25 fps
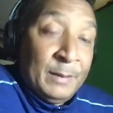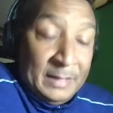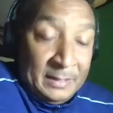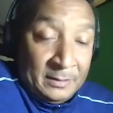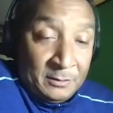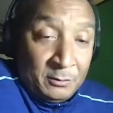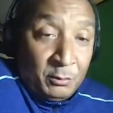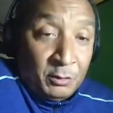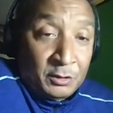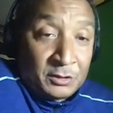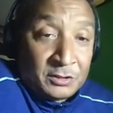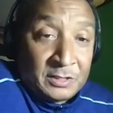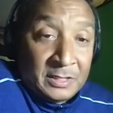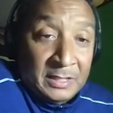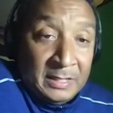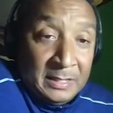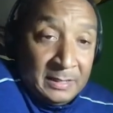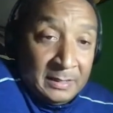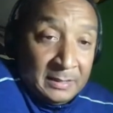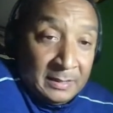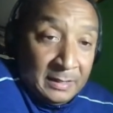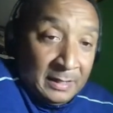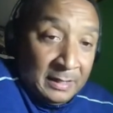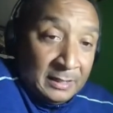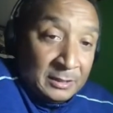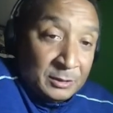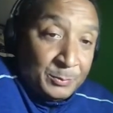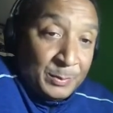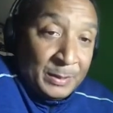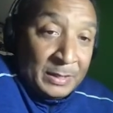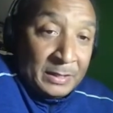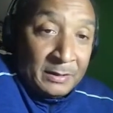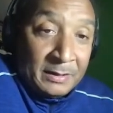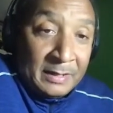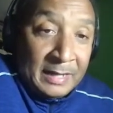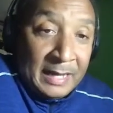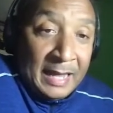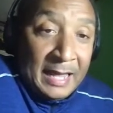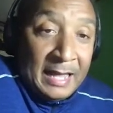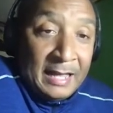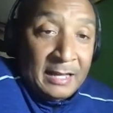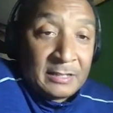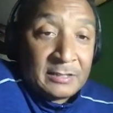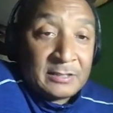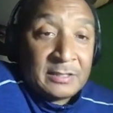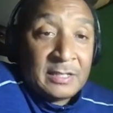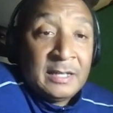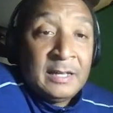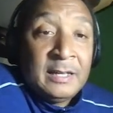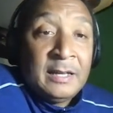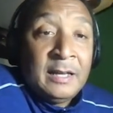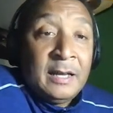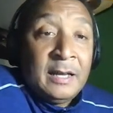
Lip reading: of course the Speaker of the House,